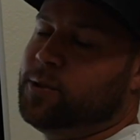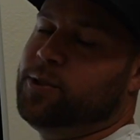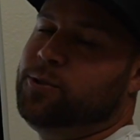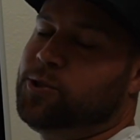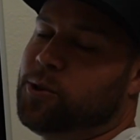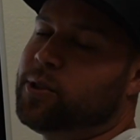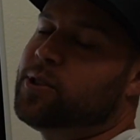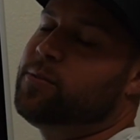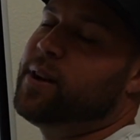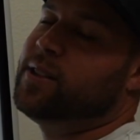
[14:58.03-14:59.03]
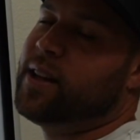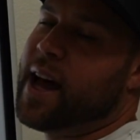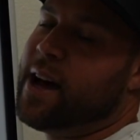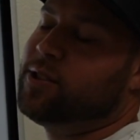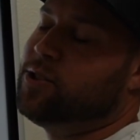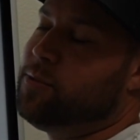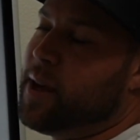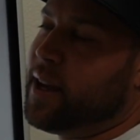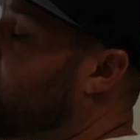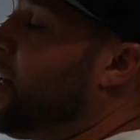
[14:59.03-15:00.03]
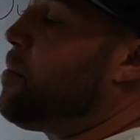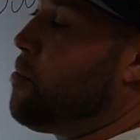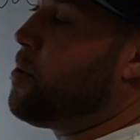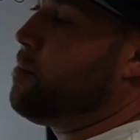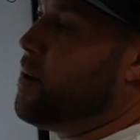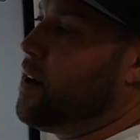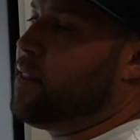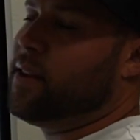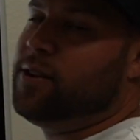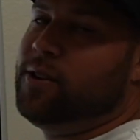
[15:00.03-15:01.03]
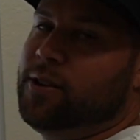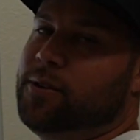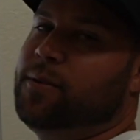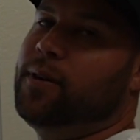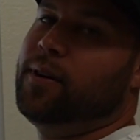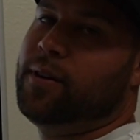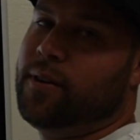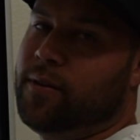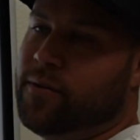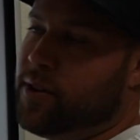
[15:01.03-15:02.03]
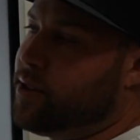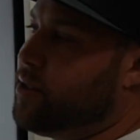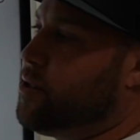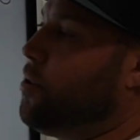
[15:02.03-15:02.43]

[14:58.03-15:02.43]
when you short-term rental a house, you make a lot more money than you do versus a